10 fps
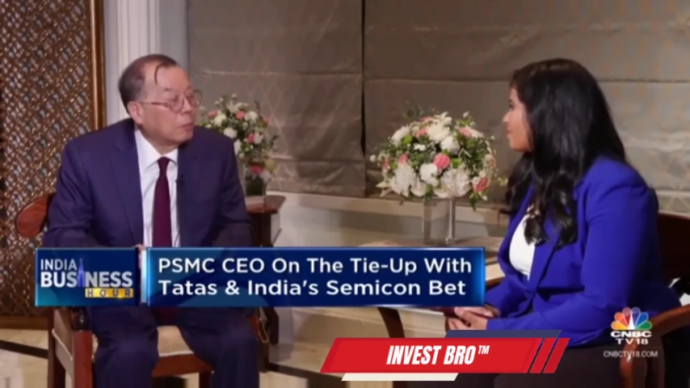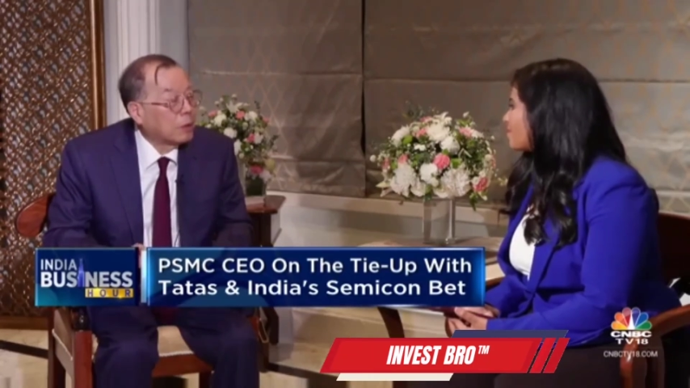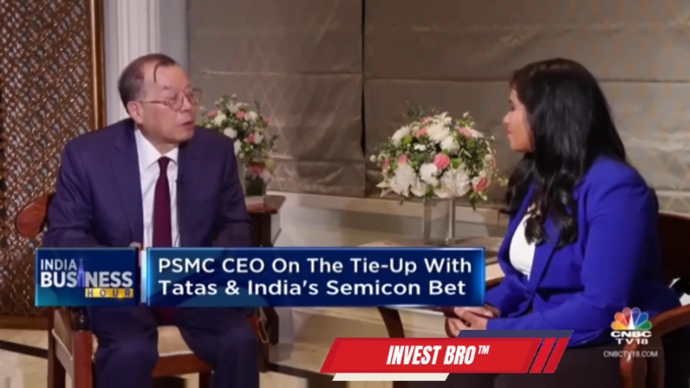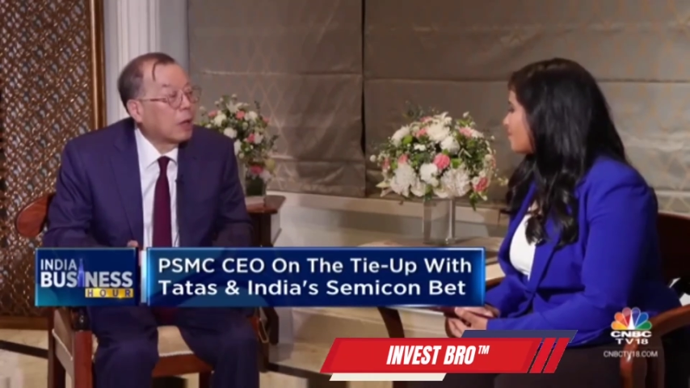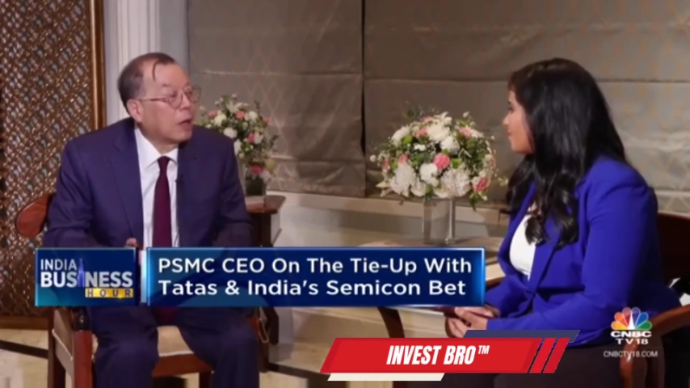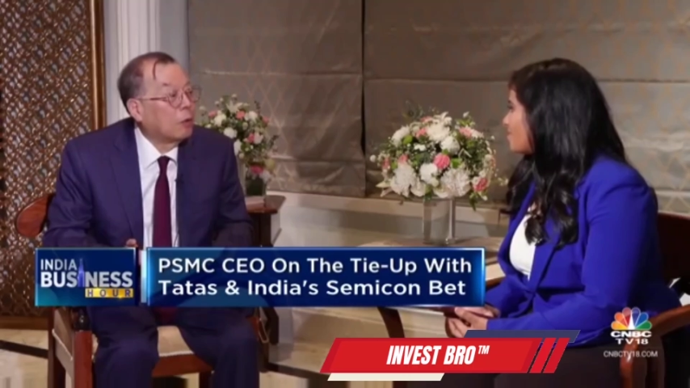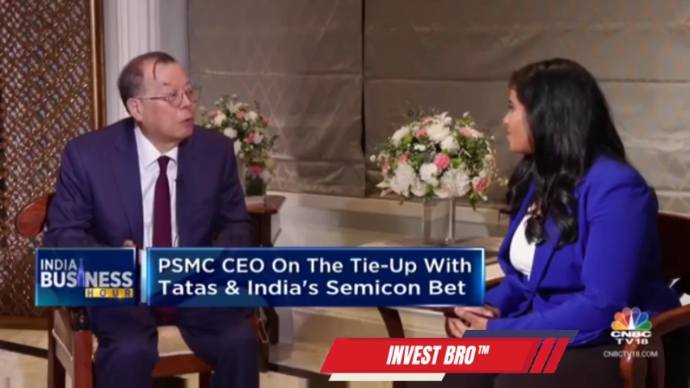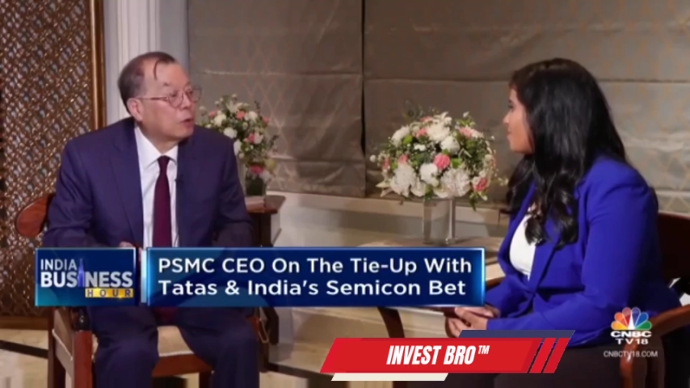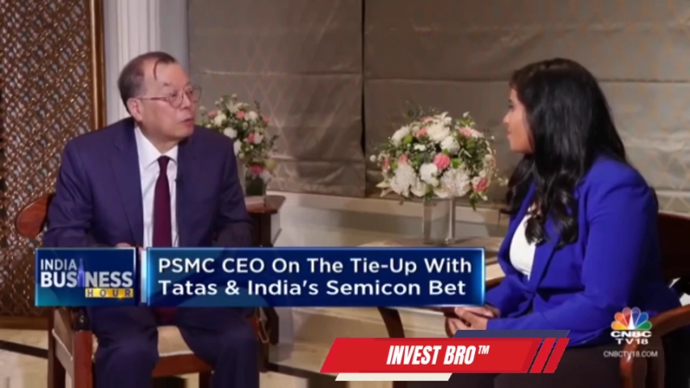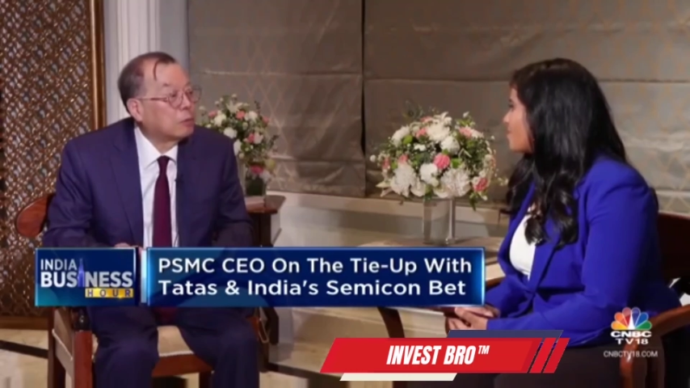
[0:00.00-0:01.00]
But I
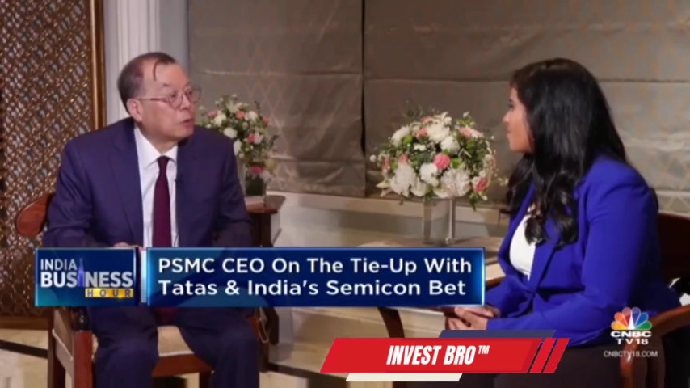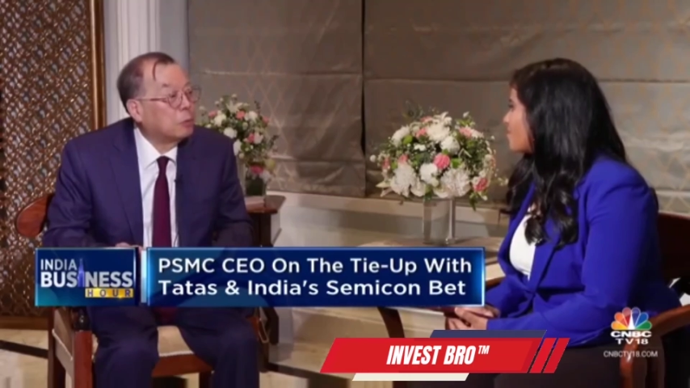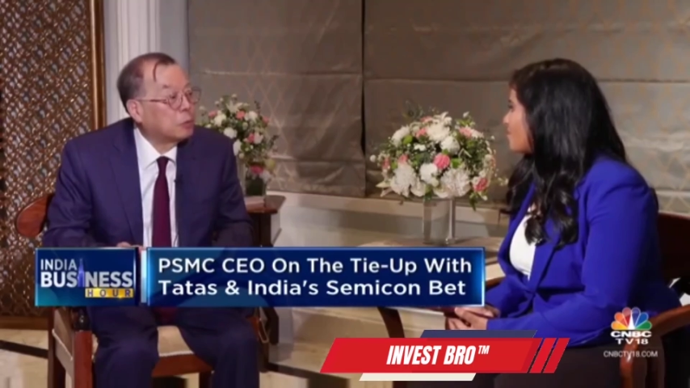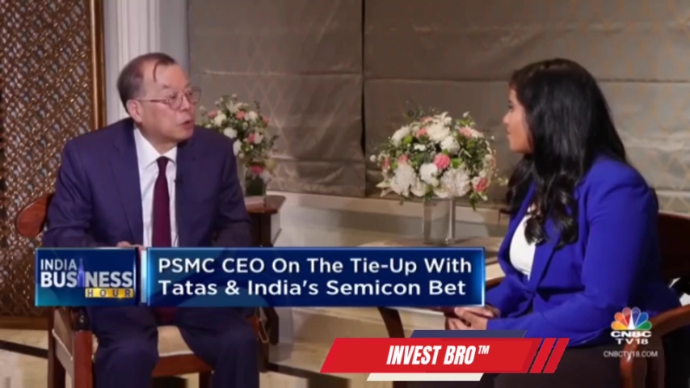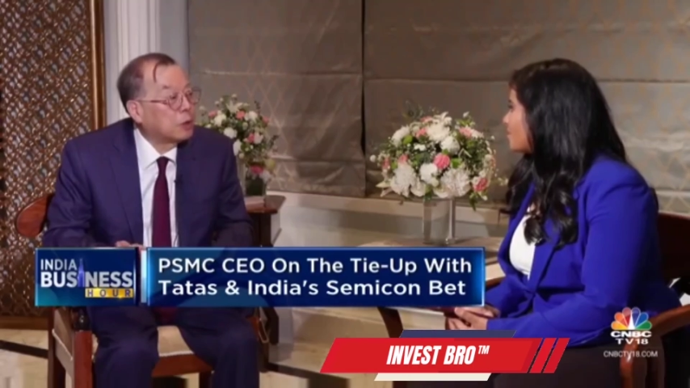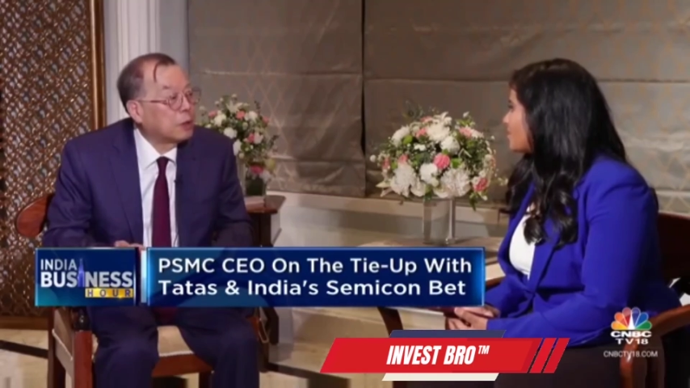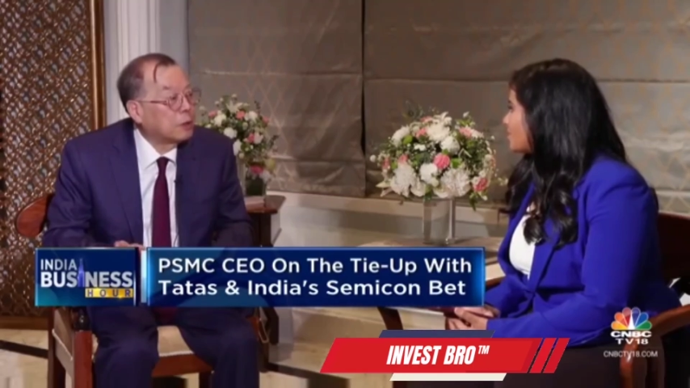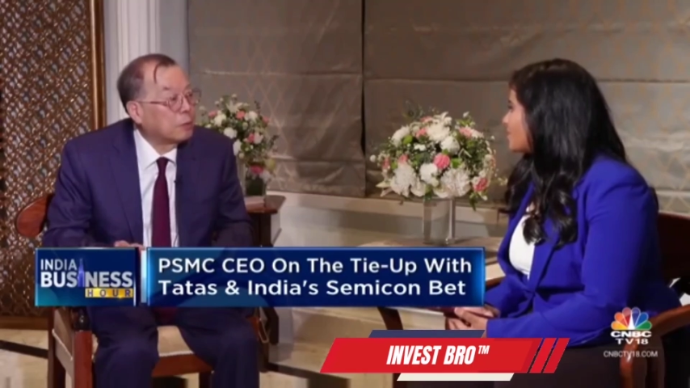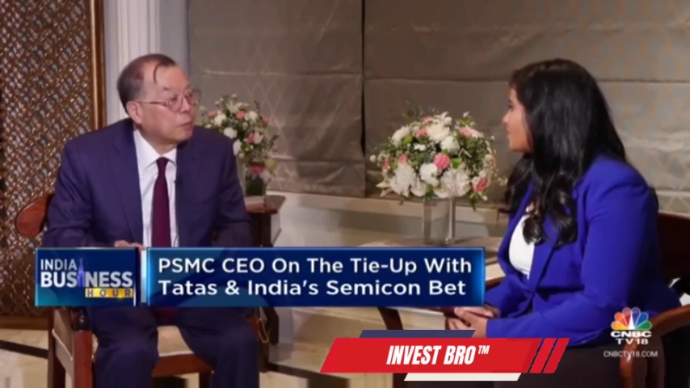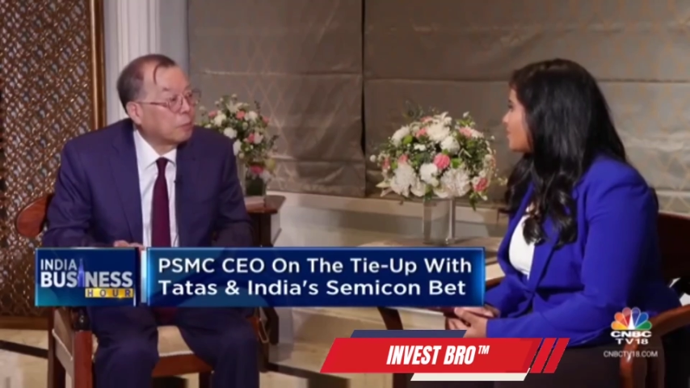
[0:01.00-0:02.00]
want to
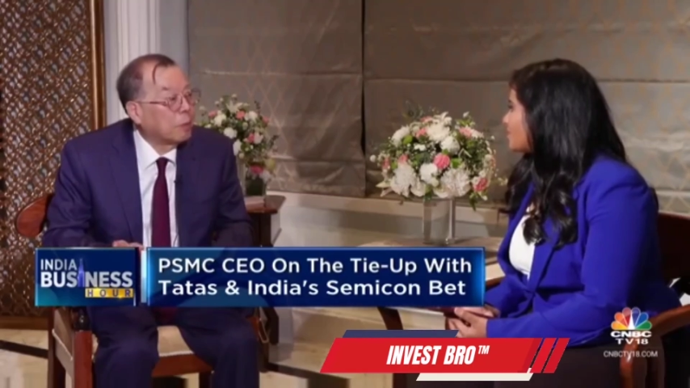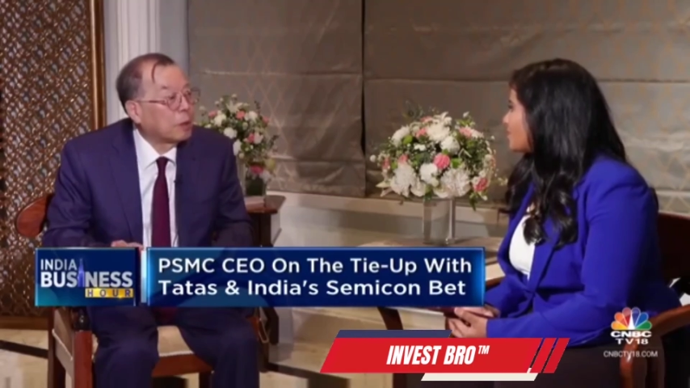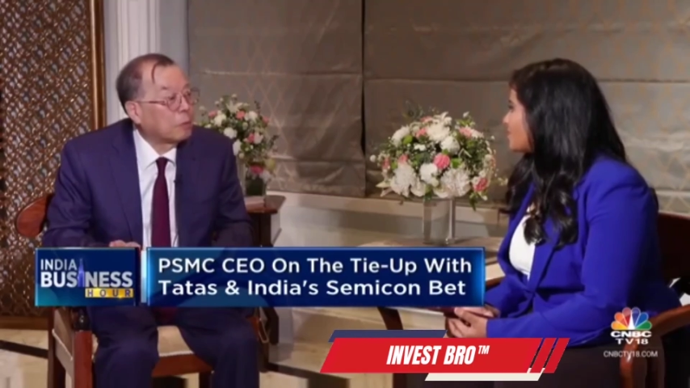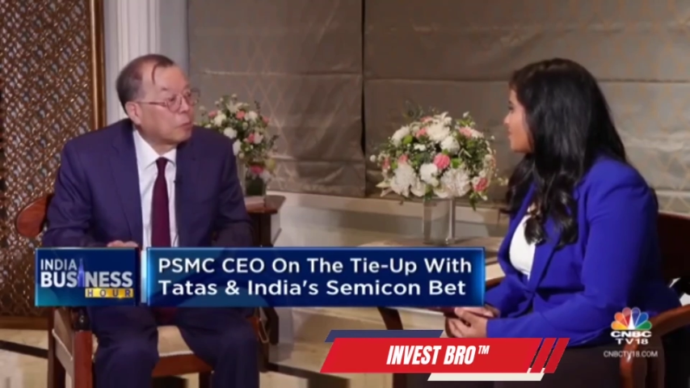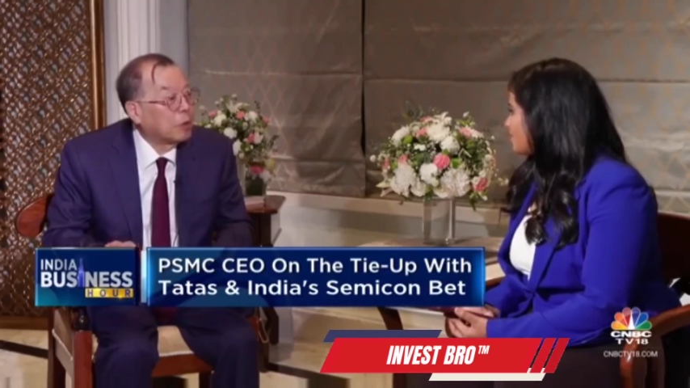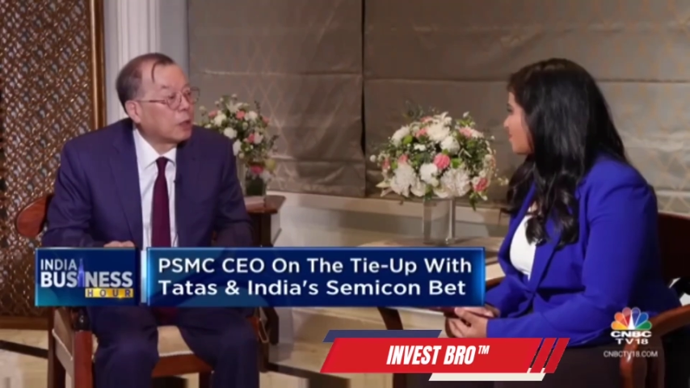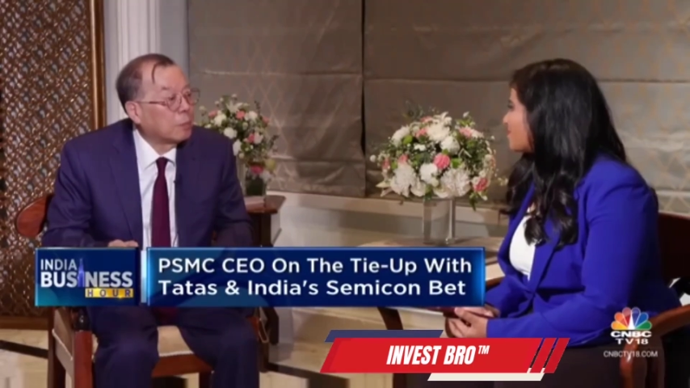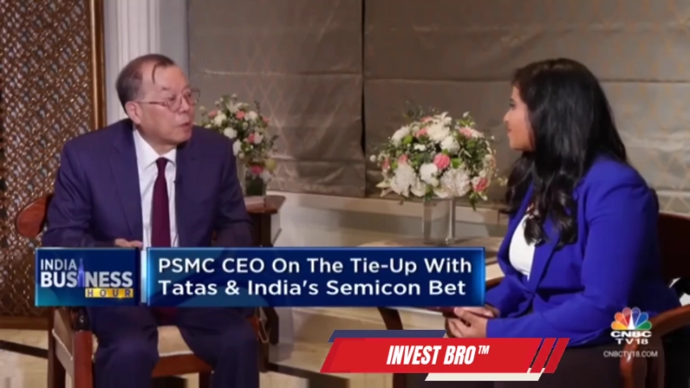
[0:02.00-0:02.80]
smoothly bring